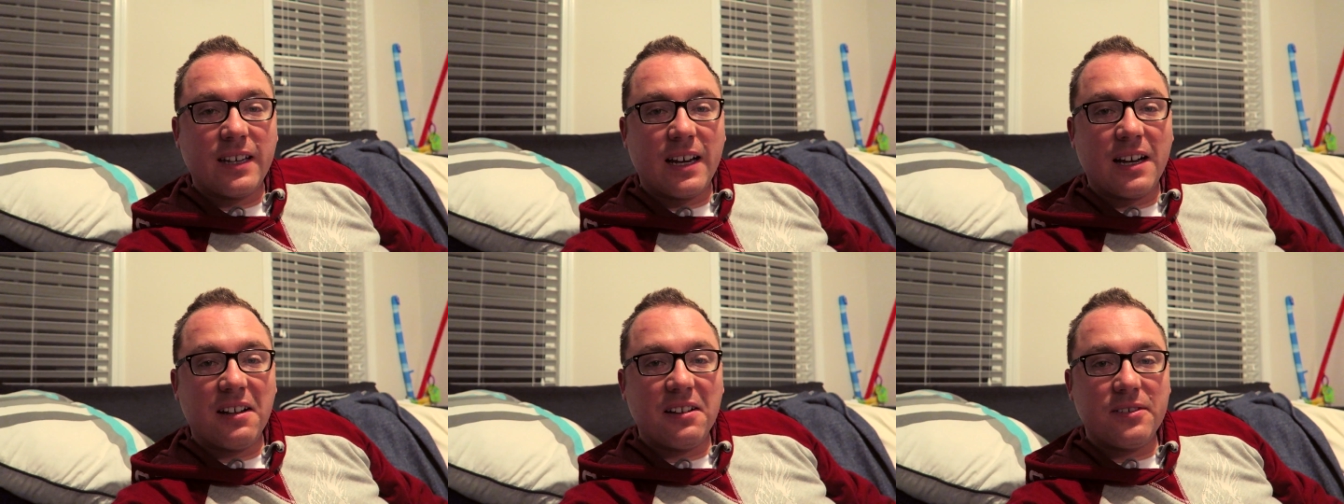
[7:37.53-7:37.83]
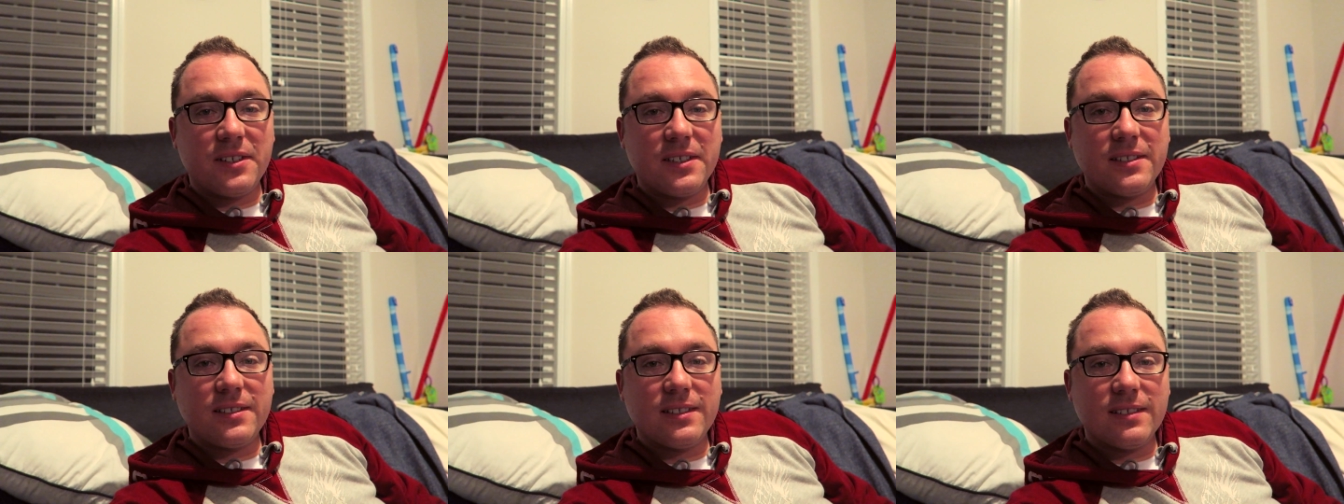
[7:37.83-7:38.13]

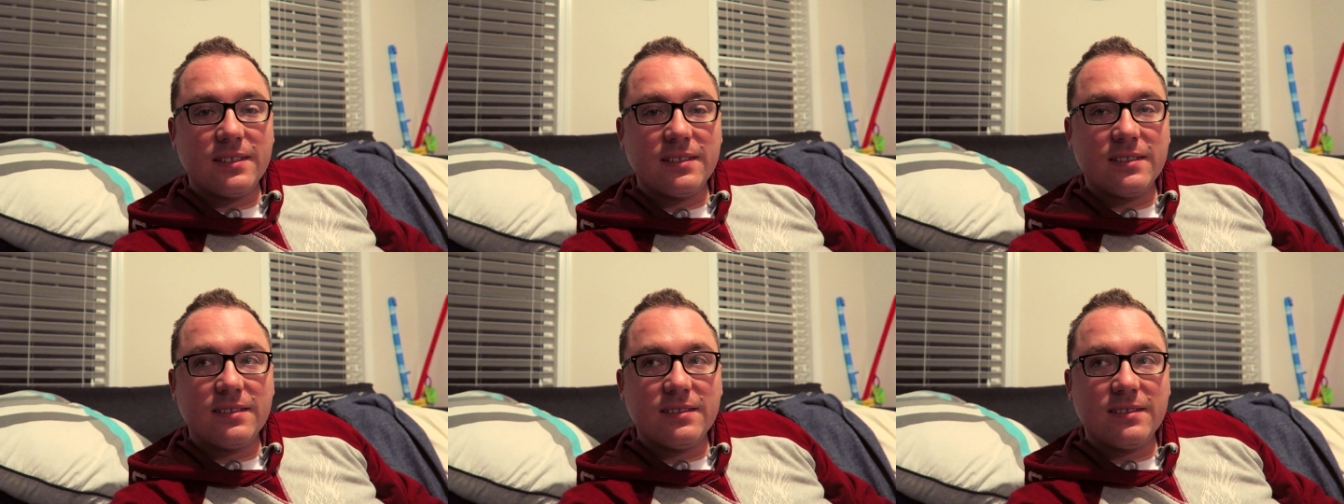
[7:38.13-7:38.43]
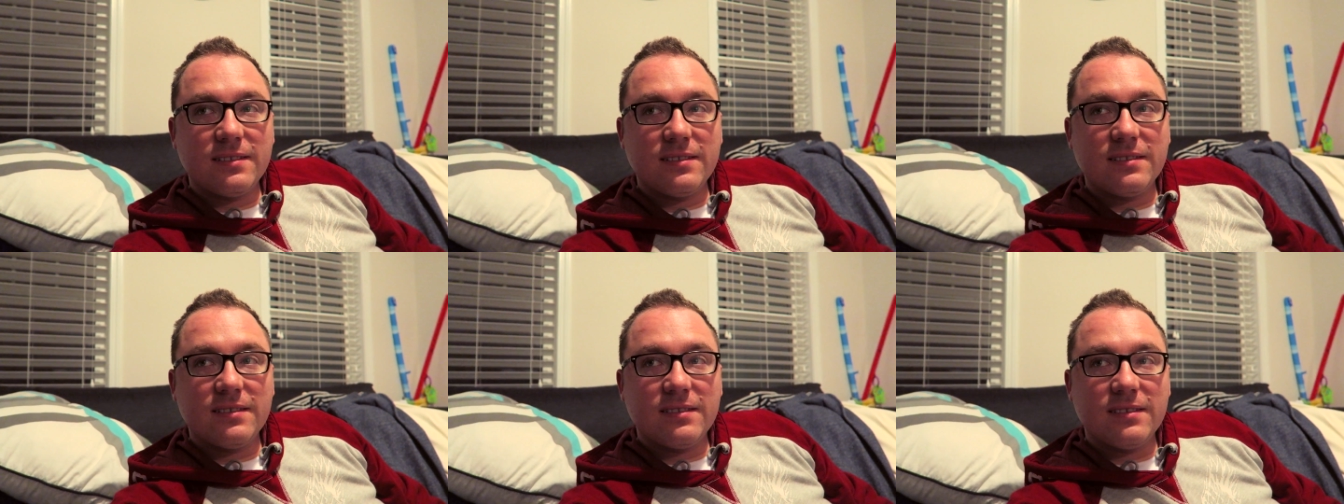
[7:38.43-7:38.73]
calories
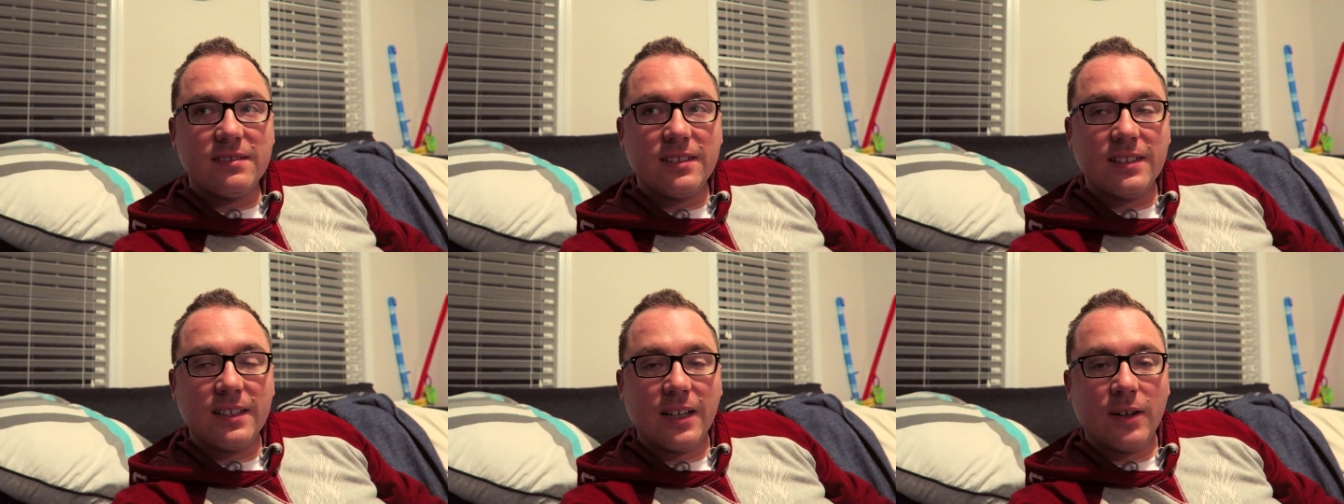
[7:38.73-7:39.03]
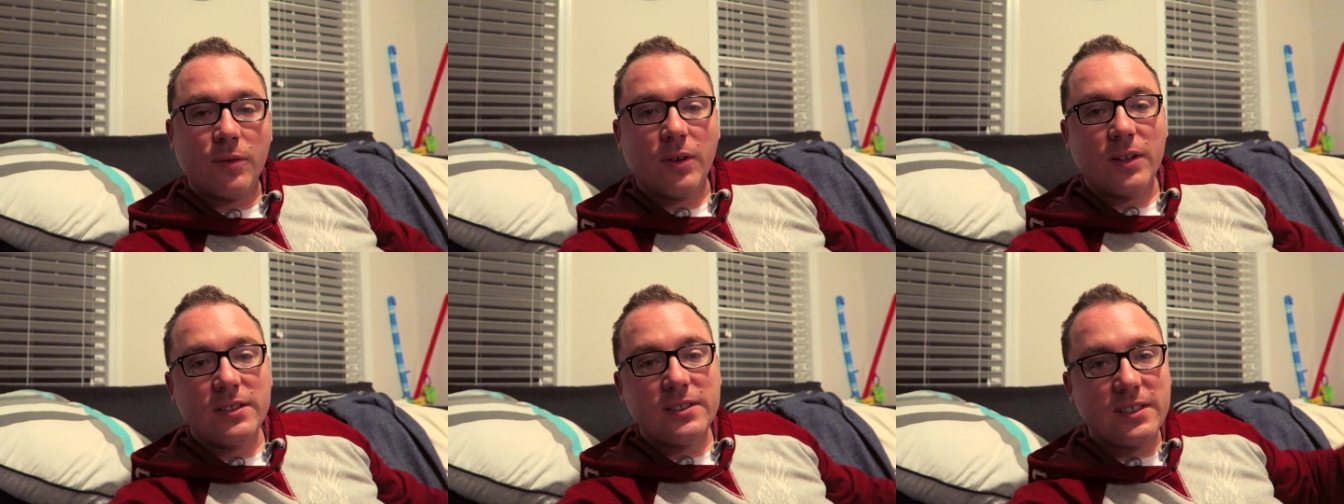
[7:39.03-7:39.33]
in that
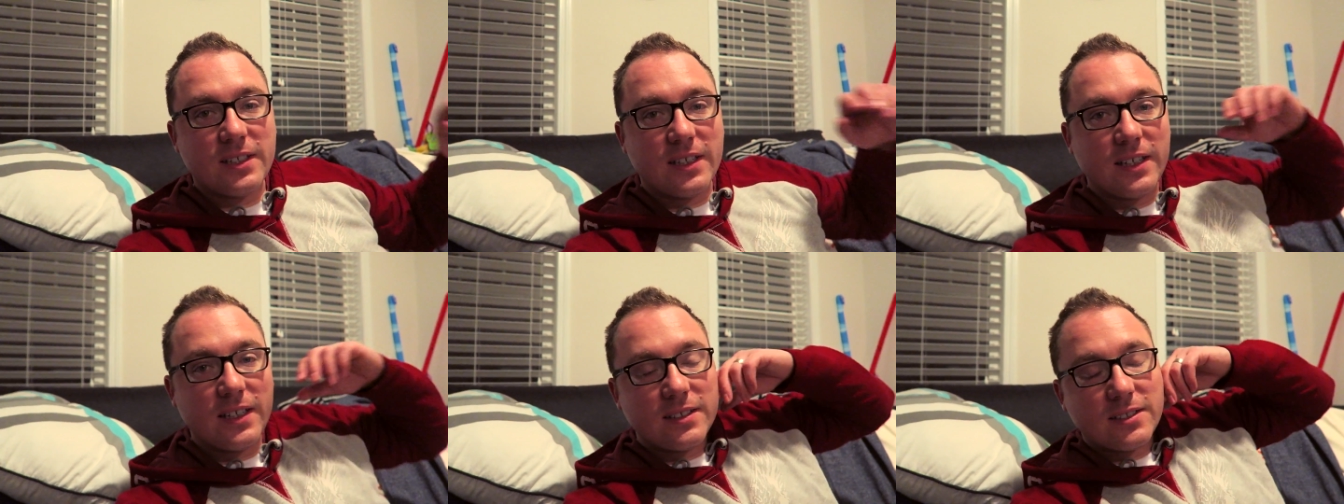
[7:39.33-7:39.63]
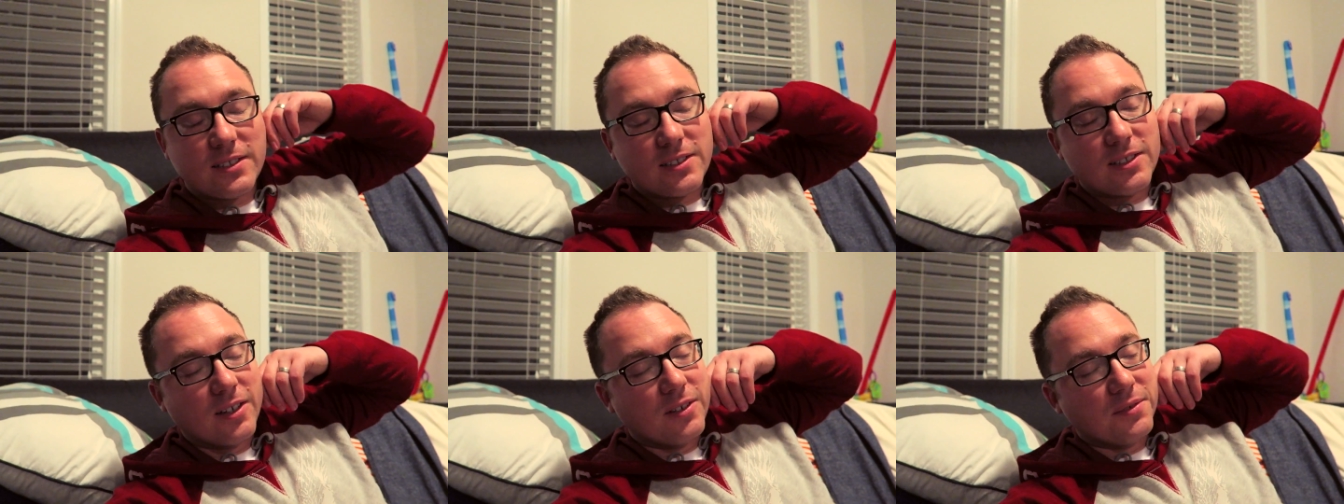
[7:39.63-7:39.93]
one sitting,
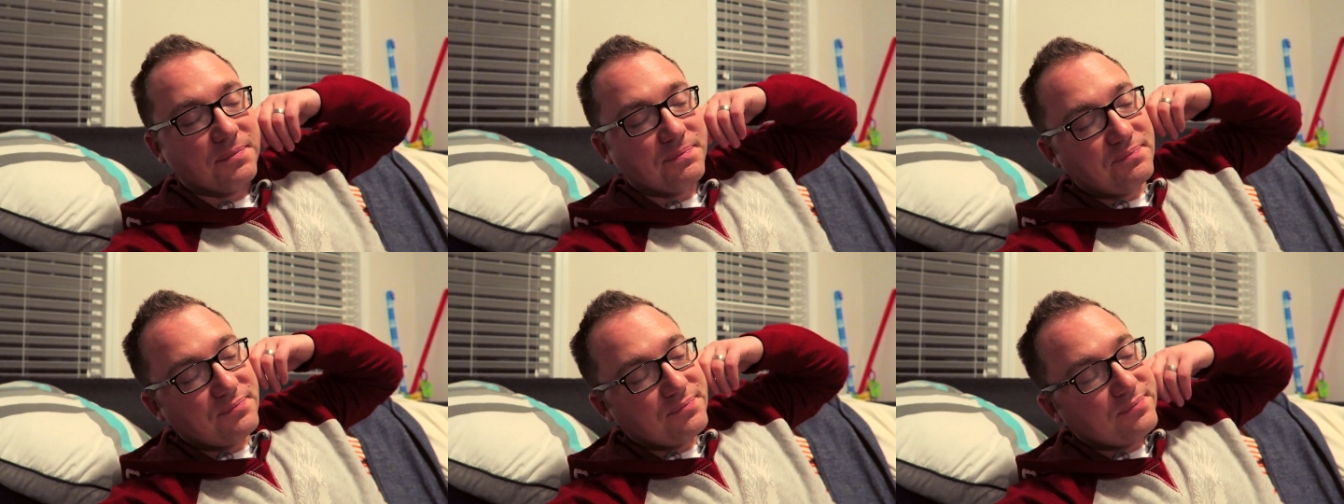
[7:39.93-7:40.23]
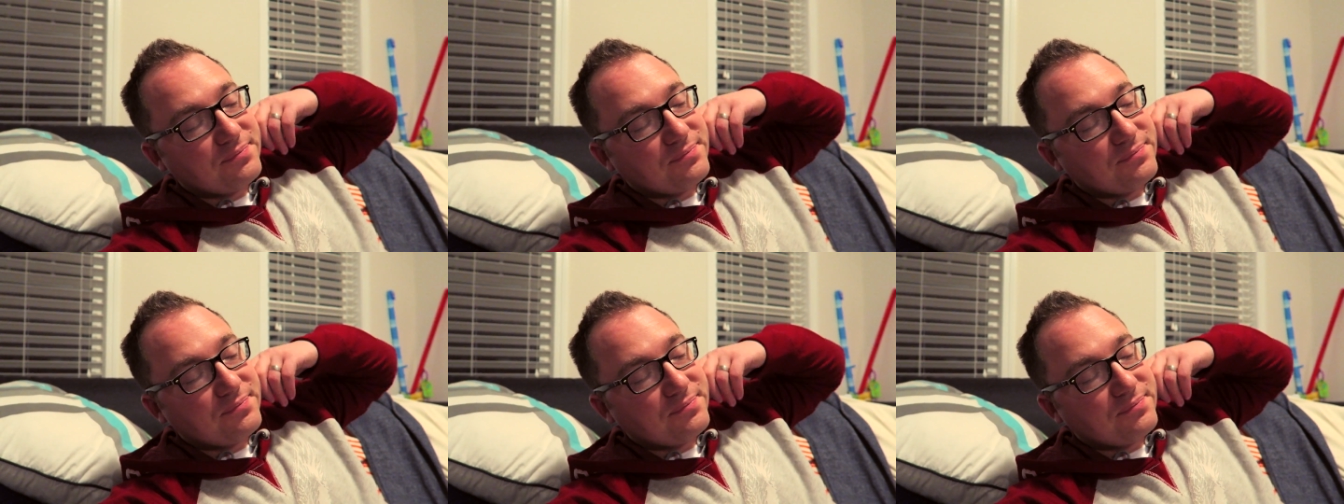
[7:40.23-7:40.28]
so.